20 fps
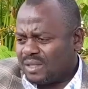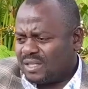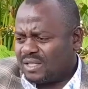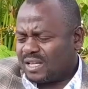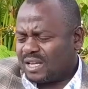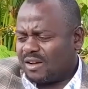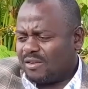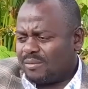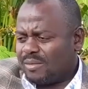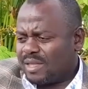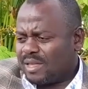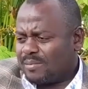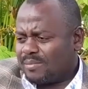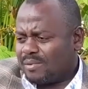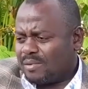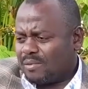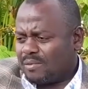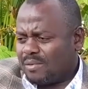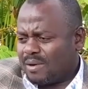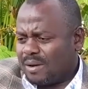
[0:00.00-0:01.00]
This is a government
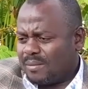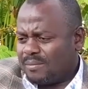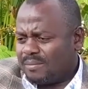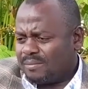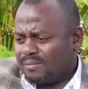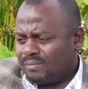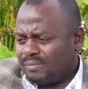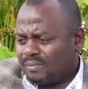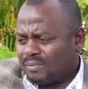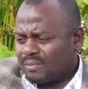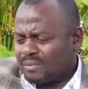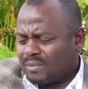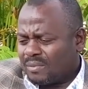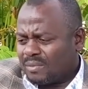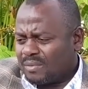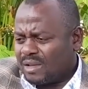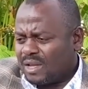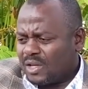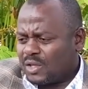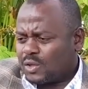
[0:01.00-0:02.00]
program.
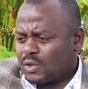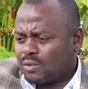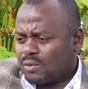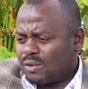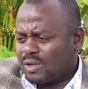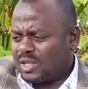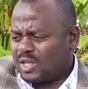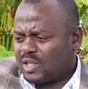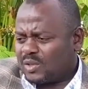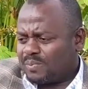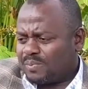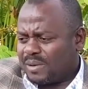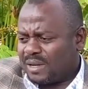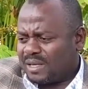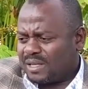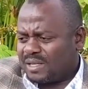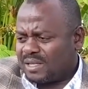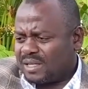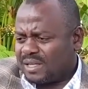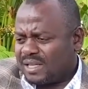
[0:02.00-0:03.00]
They should
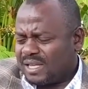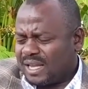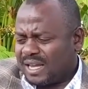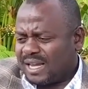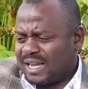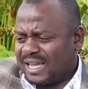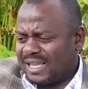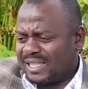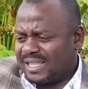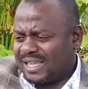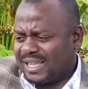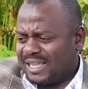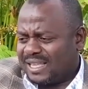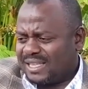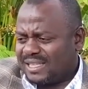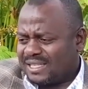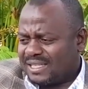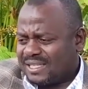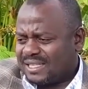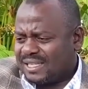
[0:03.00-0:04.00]
respect the
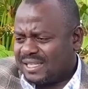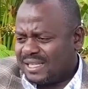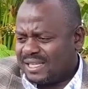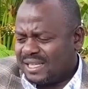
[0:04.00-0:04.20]
guidelines